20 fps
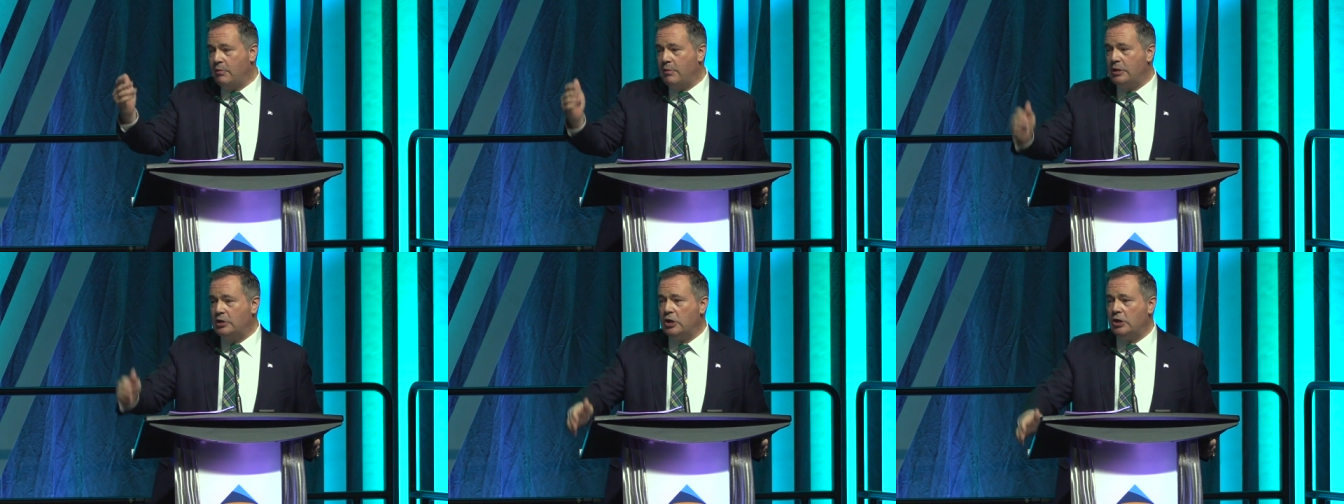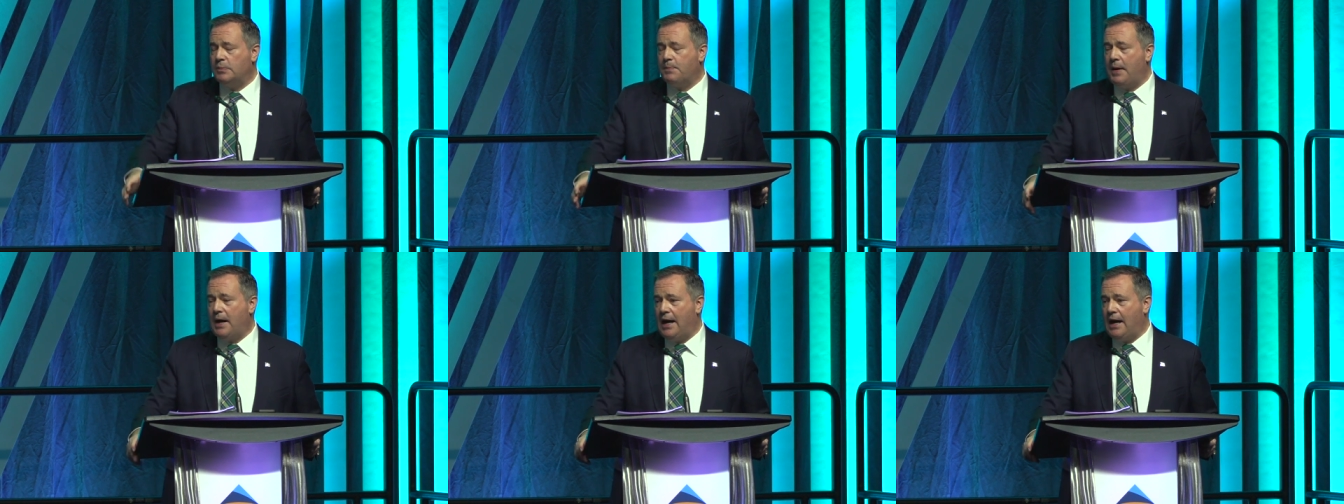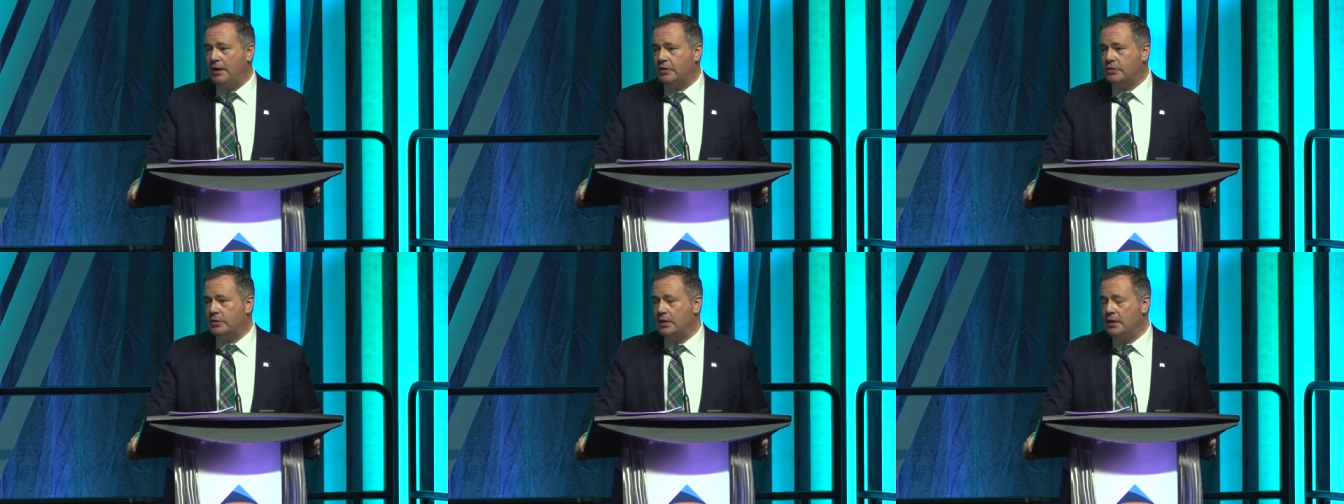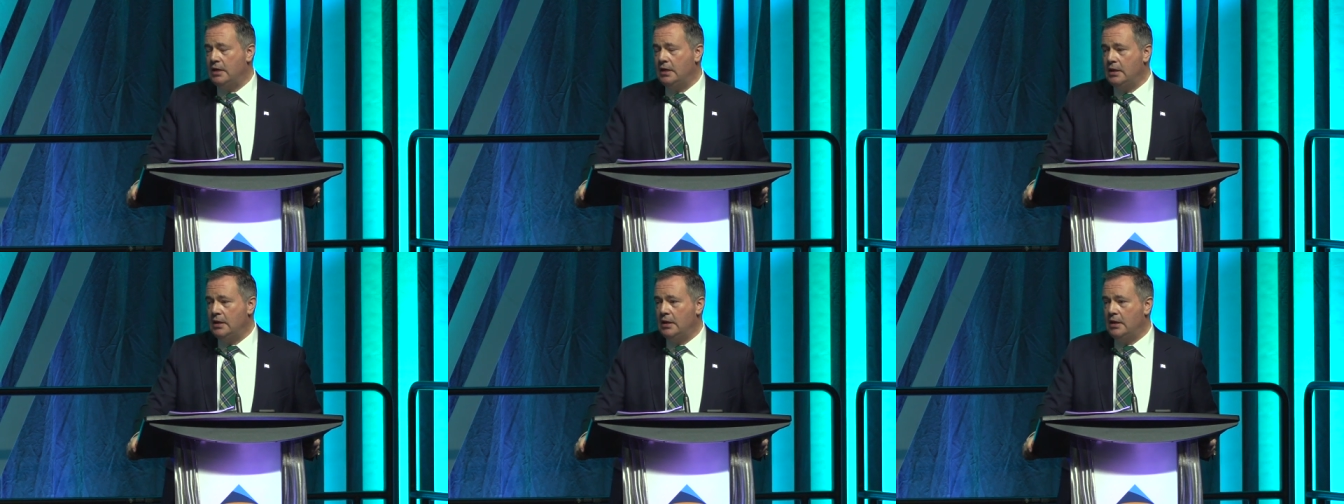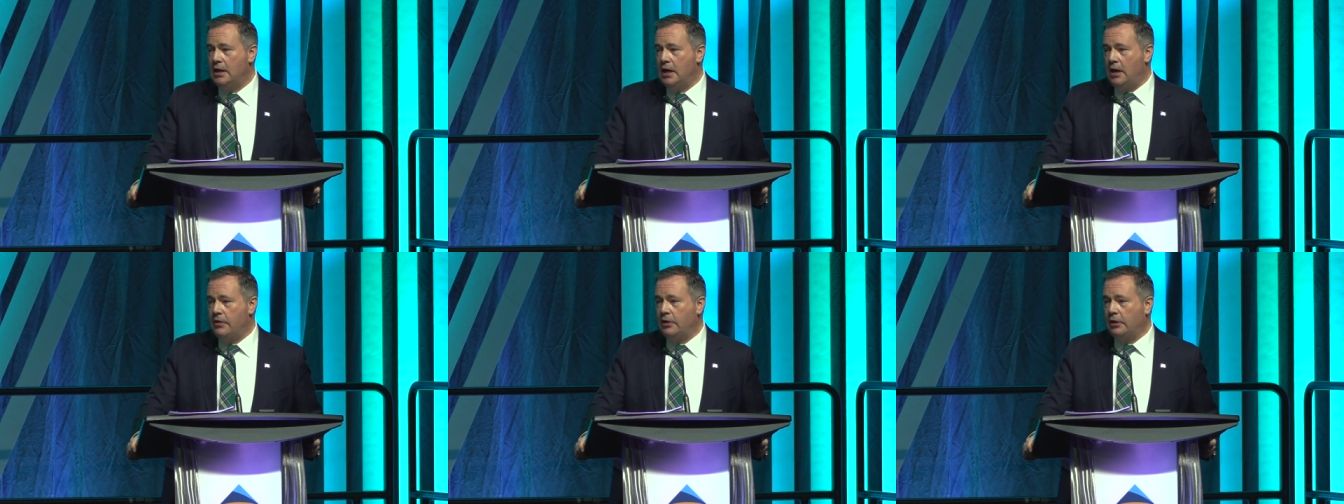we just passed
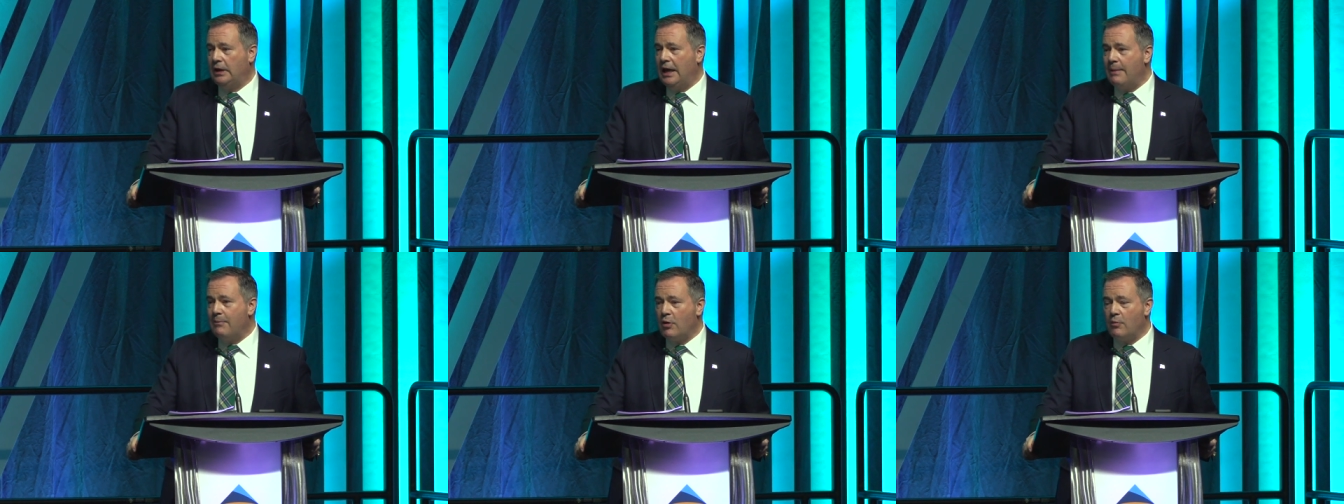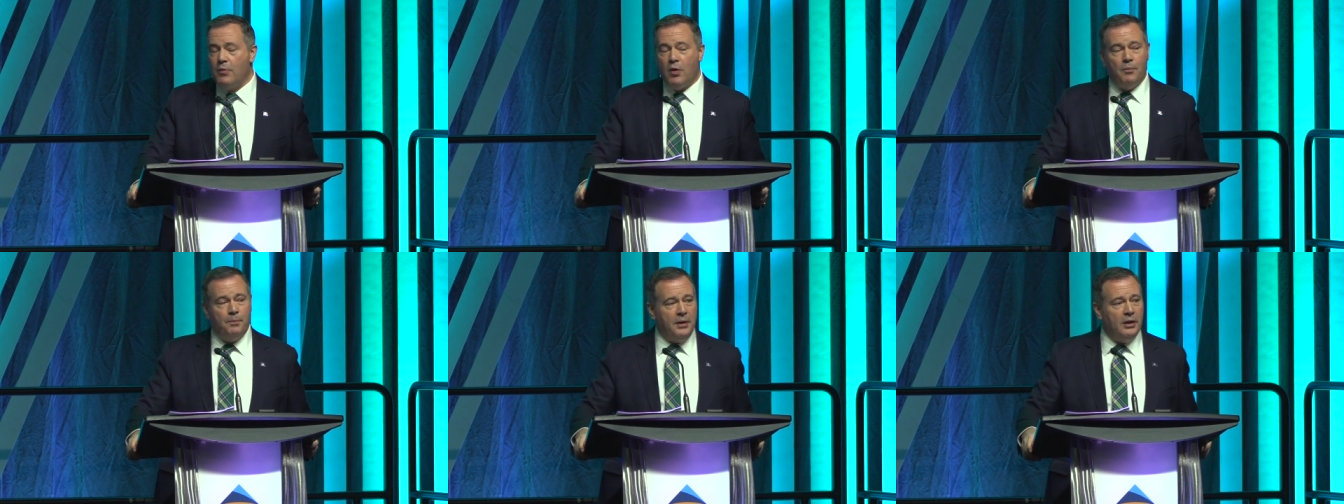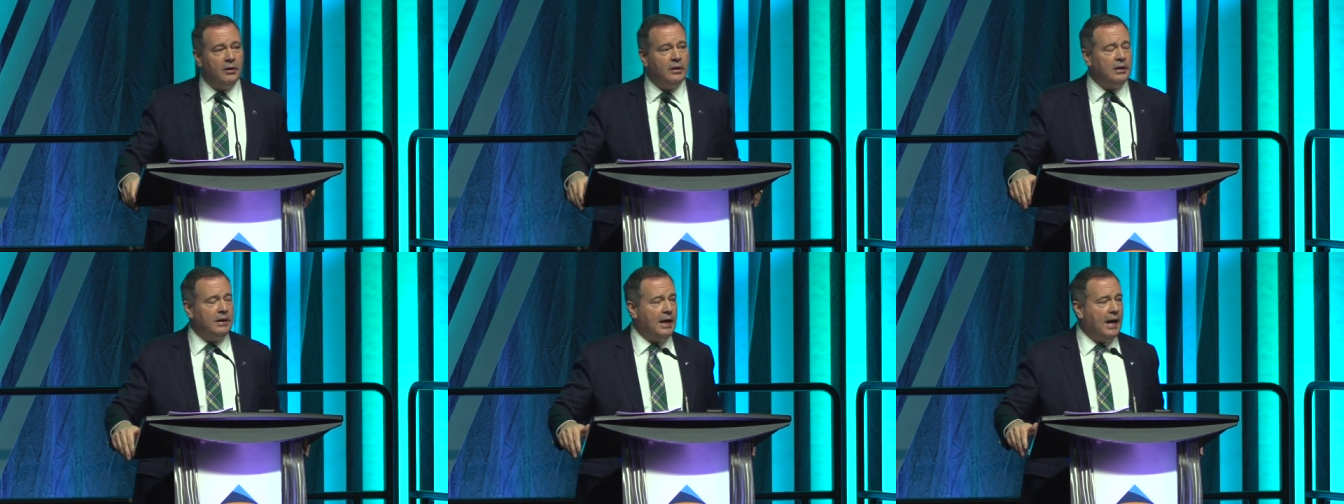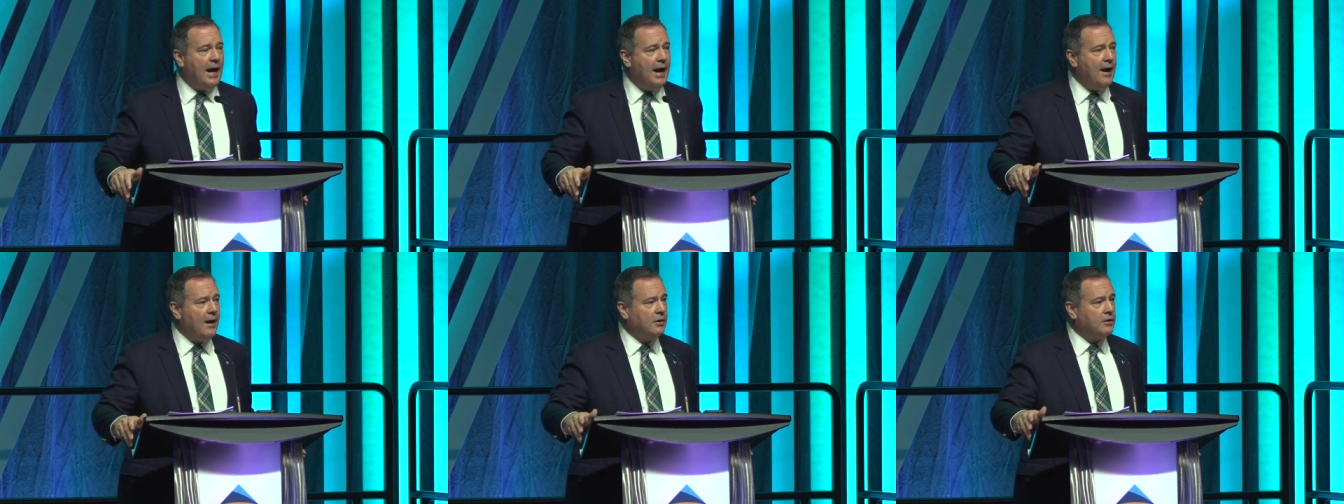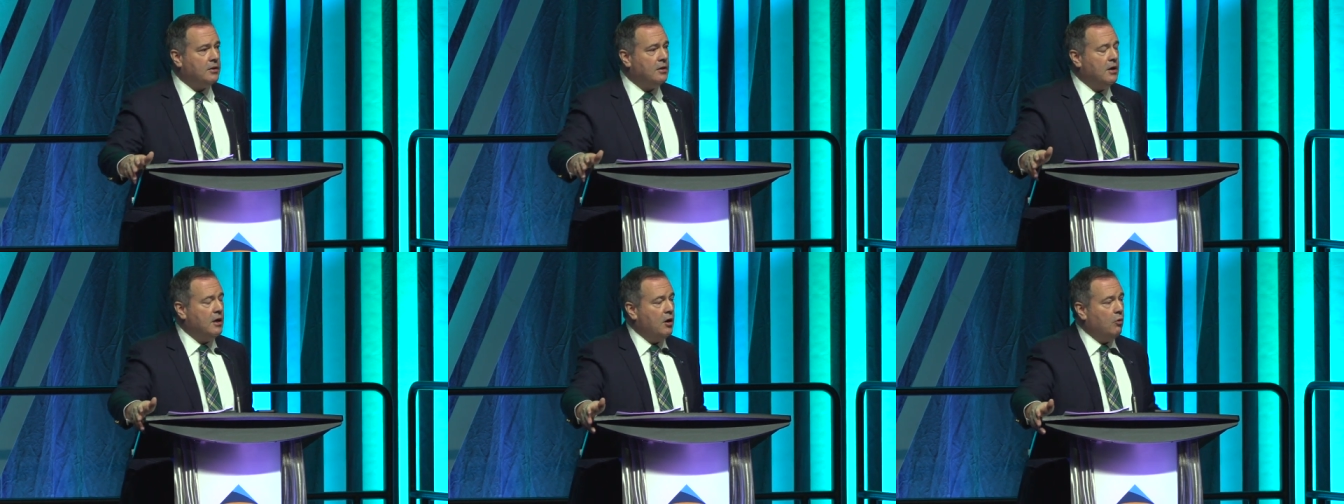uh, the Labor Mobility Act,